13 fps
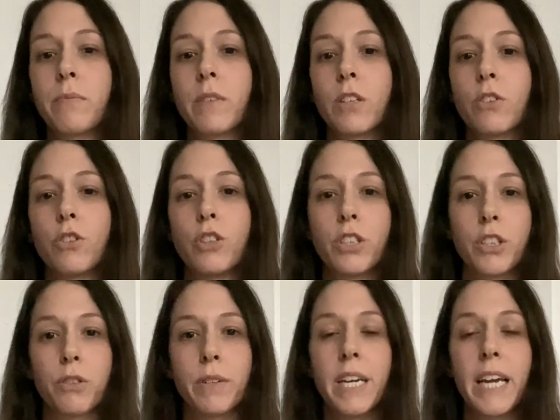So just
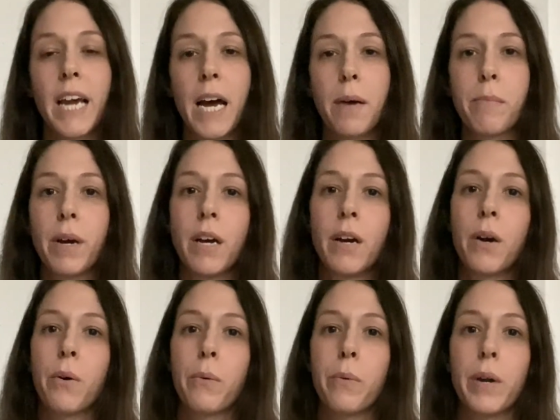to recap,
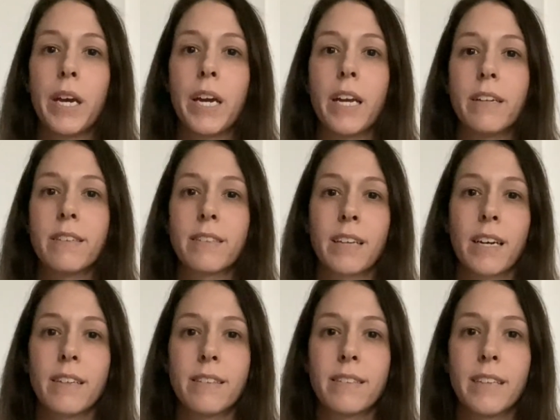we
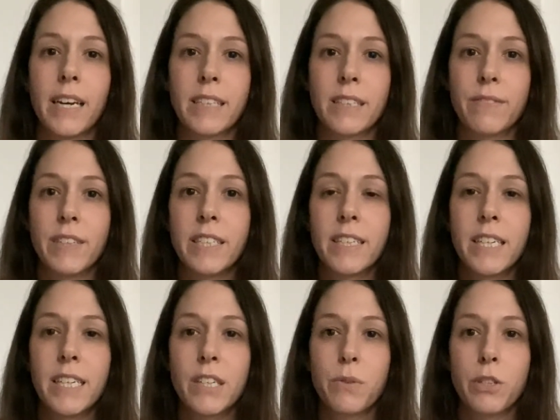discussed
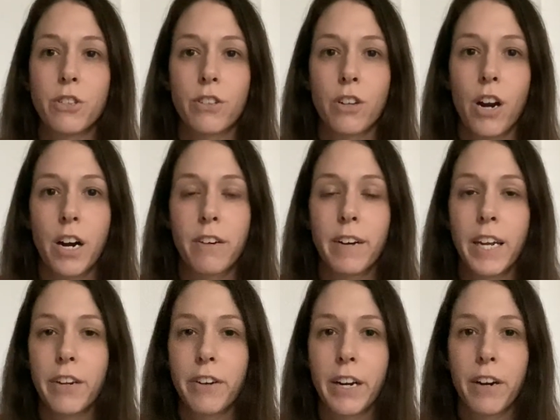SVTs, which is a heart
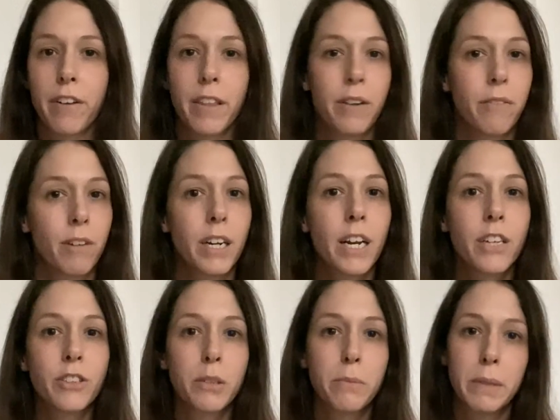rate greater than
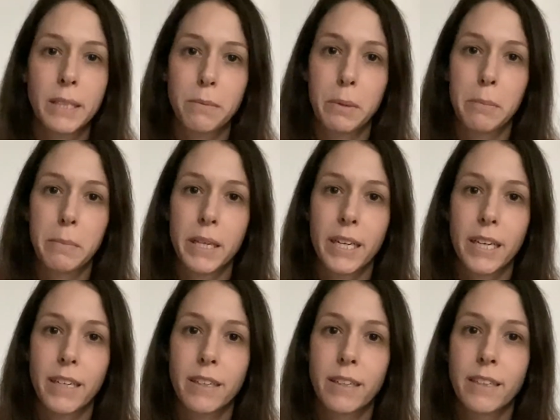100 beats per
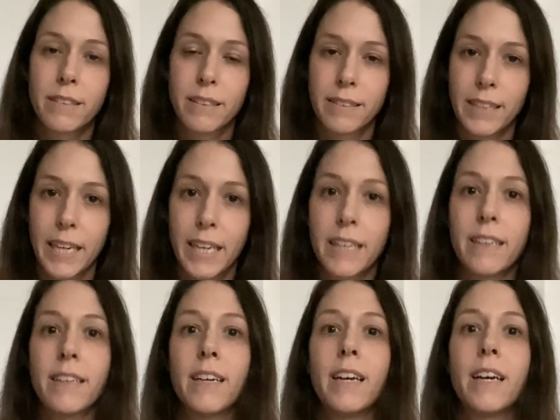minute
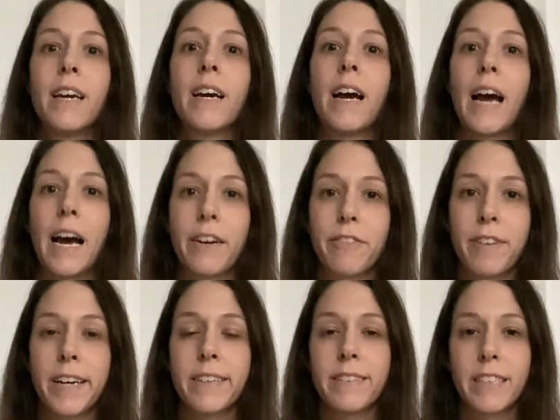sustained at
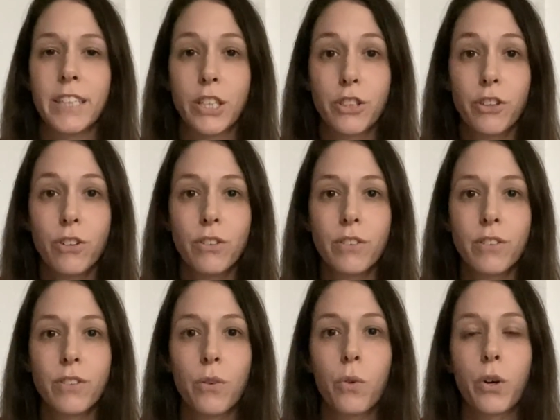rest in
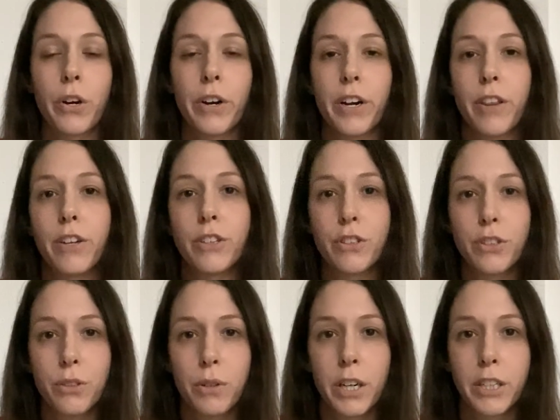adults, or greater than
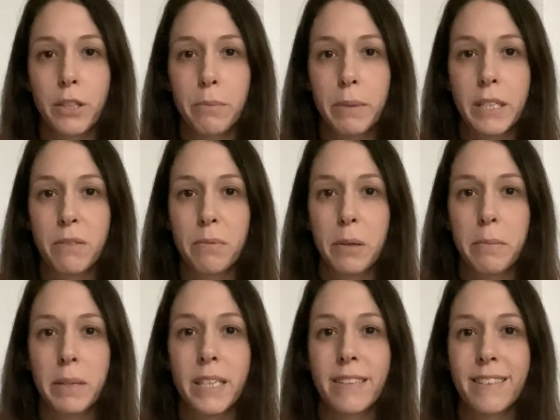200 beats per
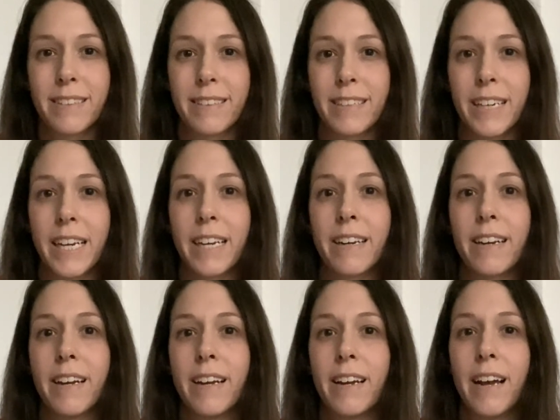minute
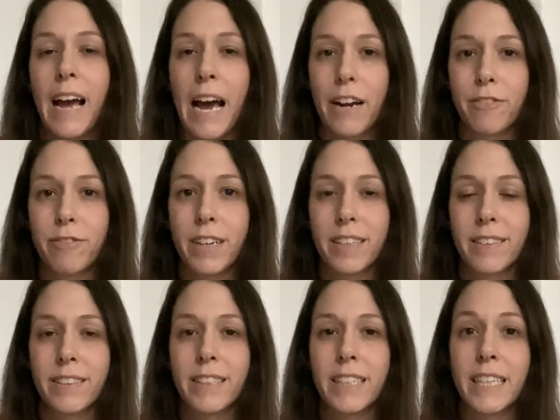sustained at
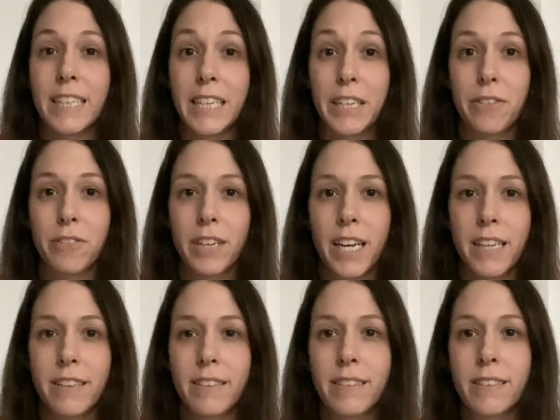rest in
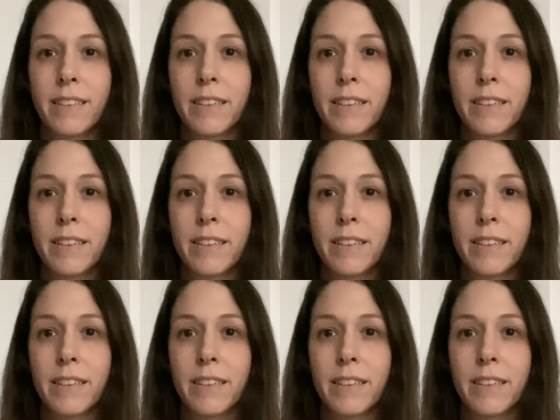neonates.